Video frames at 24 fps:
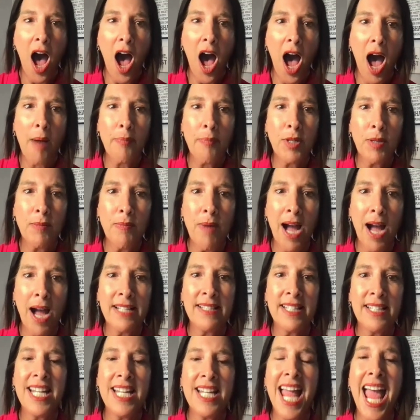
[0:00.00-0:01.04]

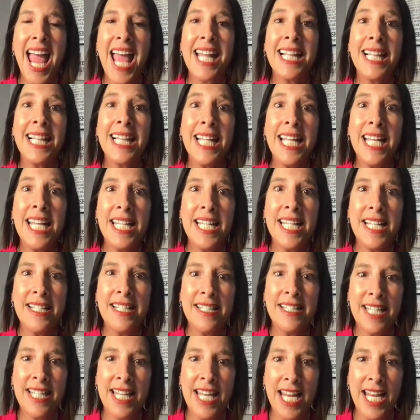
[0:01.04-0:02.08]
optimizing, and
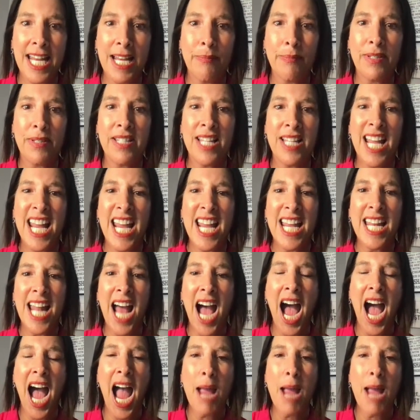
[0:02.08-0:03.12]
leading teams in
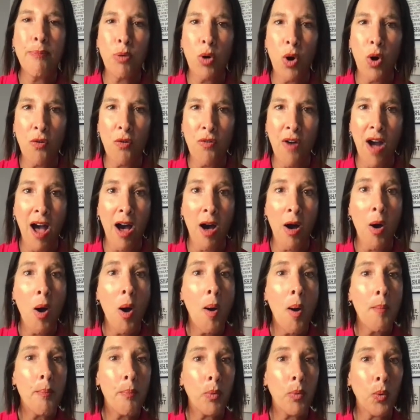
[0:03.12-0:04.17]
high-profile,
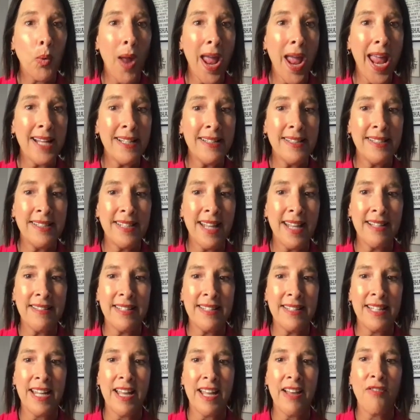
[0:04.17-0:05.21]

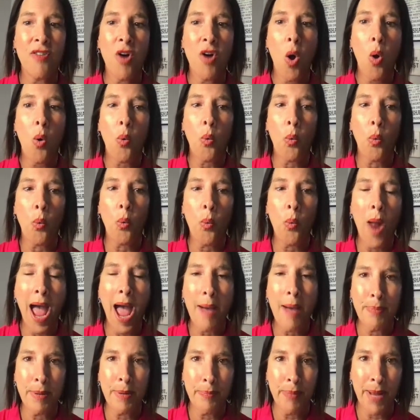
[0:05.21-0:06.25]
brand-sensitive,
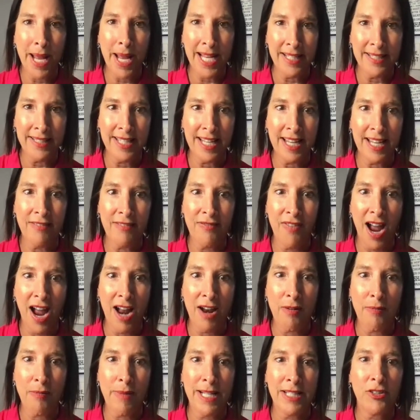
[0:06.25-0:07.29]
rapid-paced
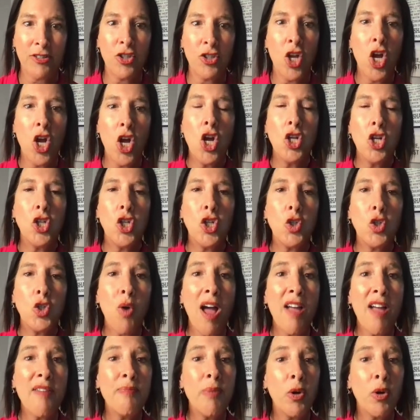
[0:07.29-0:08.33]
environments to
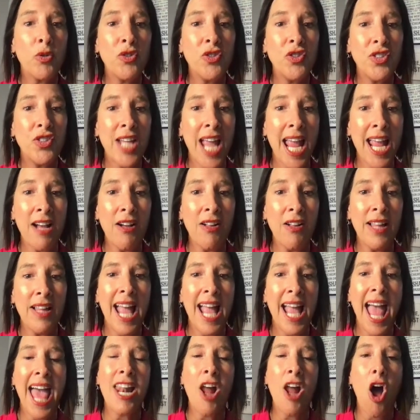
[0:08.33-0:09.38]
drive both scale
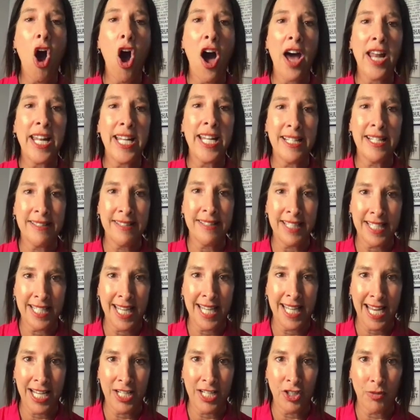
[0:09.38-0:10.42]
and audience
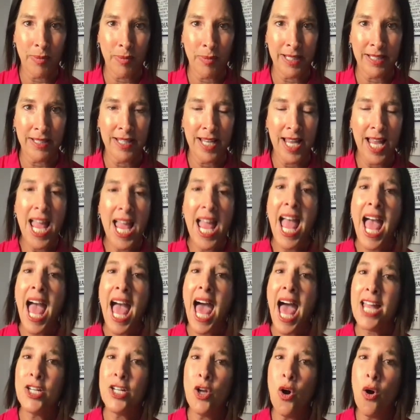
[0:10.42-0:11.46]
engagement.
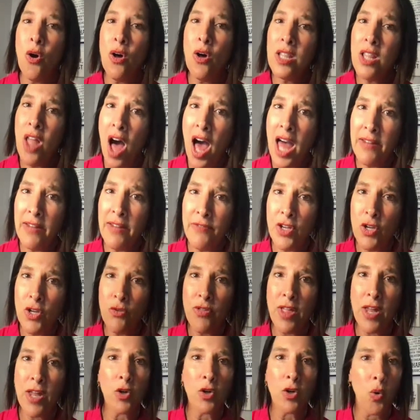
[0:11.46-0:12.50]
I know a lot of
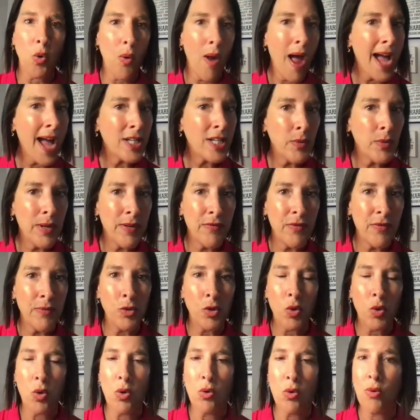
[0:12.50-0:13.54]
you that are graduating from
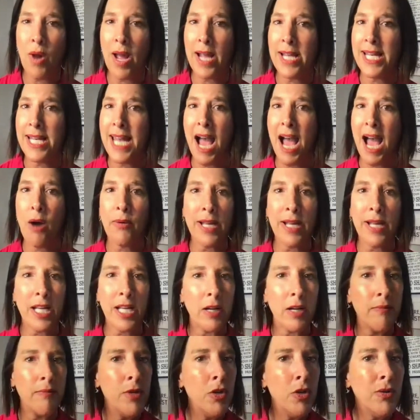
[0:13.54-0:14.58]
school right now in
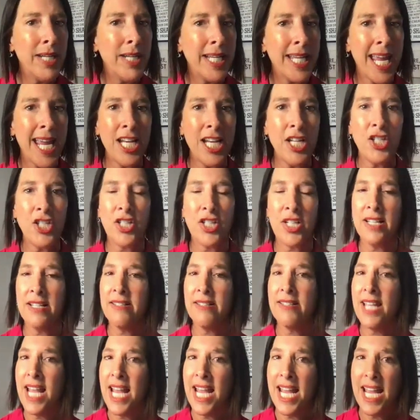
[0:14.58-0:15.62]

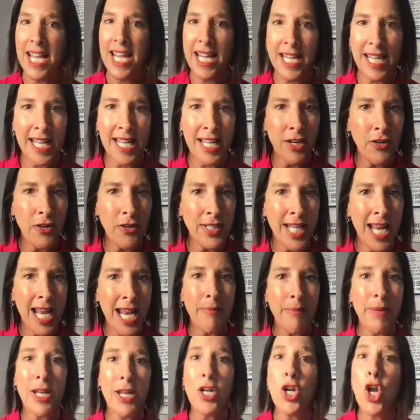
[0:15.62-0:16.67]
communications, in
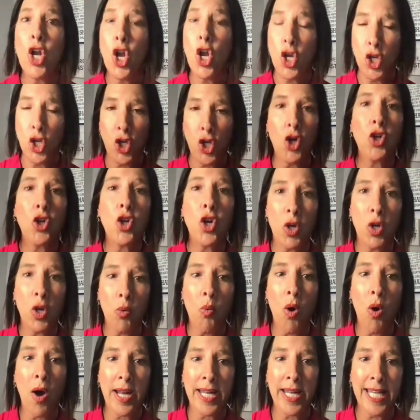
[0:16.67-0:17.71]
entertainment, you're going to
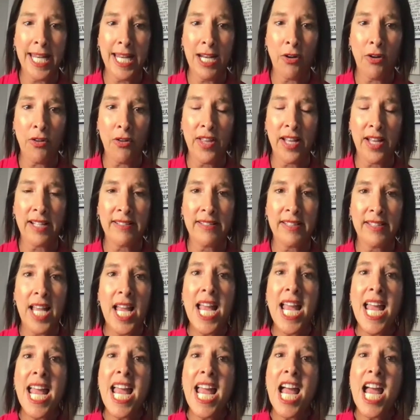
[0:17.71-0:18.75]
want to hear this.
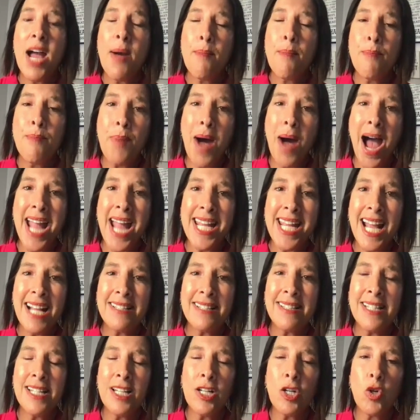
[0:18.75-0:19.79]
Mike has an